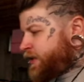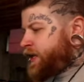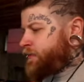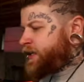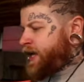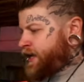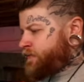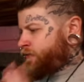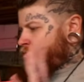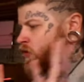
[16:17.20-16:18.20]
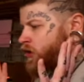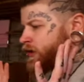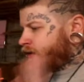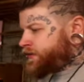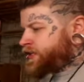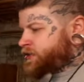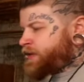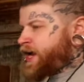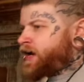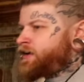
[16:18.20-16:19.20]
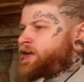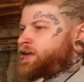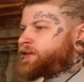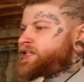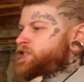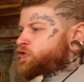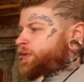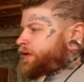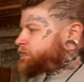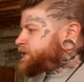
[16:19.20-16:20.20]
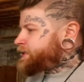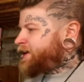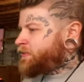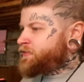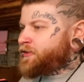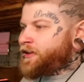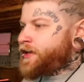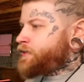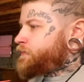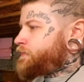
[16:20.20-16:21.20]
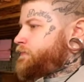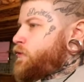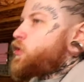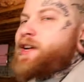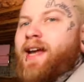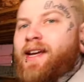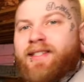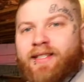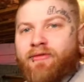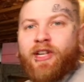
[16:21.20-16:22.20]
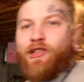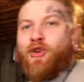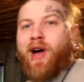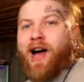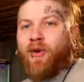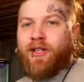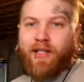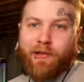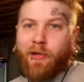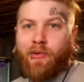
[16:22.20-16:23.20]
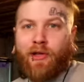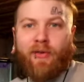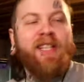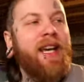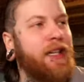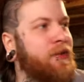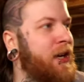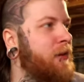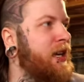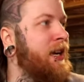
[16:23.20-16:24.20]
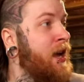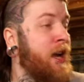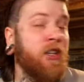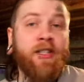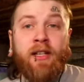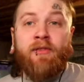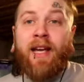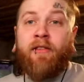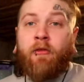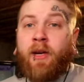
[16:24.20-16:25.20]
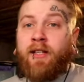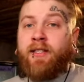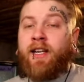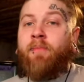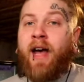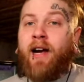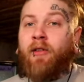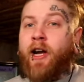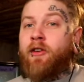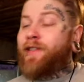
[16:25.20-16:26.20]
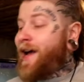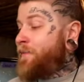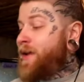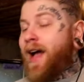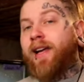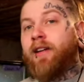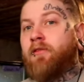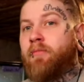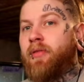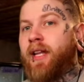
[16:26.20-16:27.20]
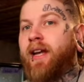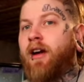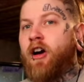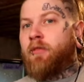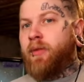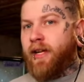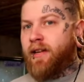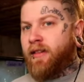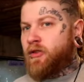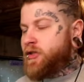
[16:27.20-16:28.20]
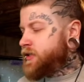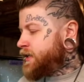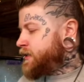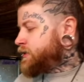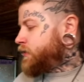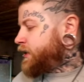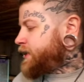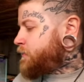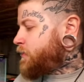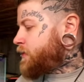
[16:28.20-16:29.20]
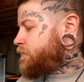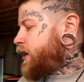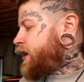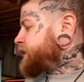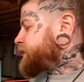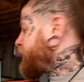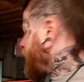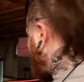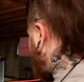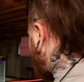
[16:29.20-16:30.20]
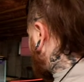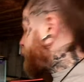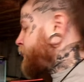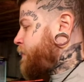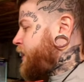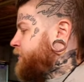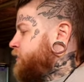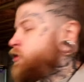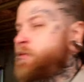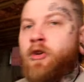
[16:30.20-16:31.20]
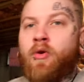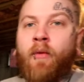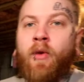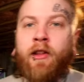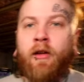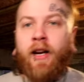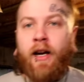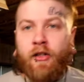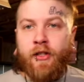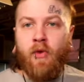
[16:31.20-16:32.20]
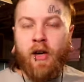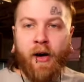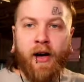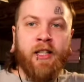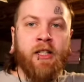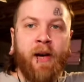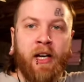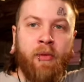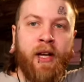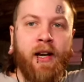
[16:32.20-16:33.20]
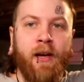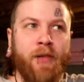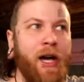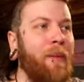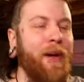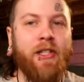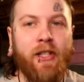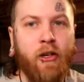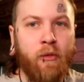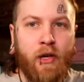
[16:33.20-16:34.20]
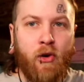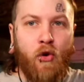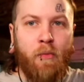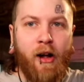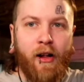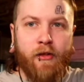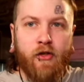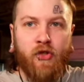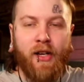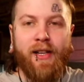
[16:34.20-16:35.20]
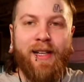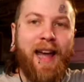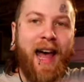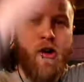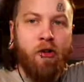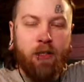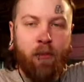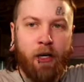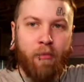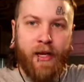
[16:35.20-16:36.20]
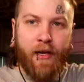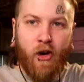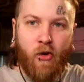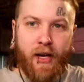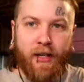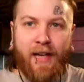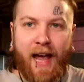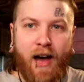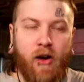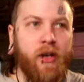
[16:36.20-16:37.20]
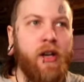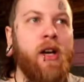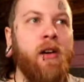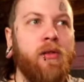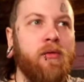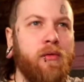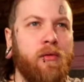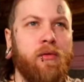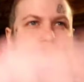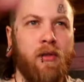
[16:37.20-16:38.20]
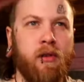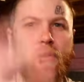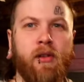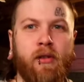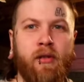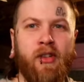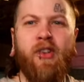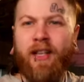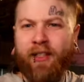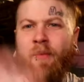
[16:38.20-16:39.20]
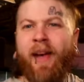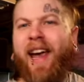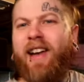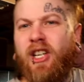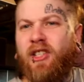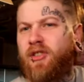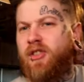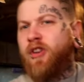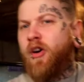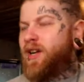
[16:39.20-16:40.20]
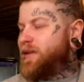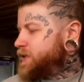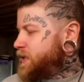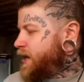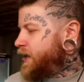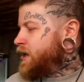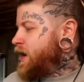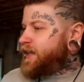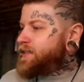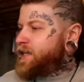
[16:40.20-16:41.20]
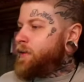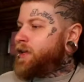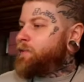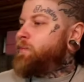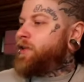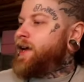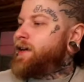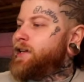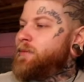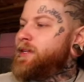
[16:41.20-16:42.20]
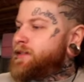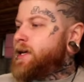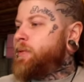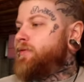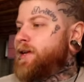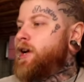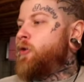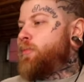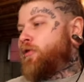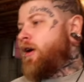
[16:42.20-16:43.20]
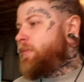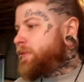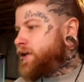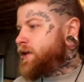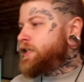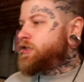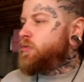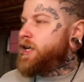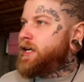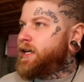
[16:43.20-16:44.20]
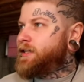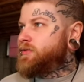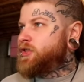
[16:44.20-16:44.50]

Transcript: gonna be the name of the game for this pair. Leachies will probably be tubbed for like 48, 72 hours, like two to three days maybe. Just enough time for me to set a background. I'm not gonna plant hard plant those things. We're gonna keep them in pots. Uh, both of the pothos will be going with them, and I also want a potted spider plant up top. I just think it'll be cool. Pothos trailing down, spider plant going down. Well, you guys saw my hand gestures, you know what I'm saying. That's the name of the plan. Gonna be a separate video, probably next week. It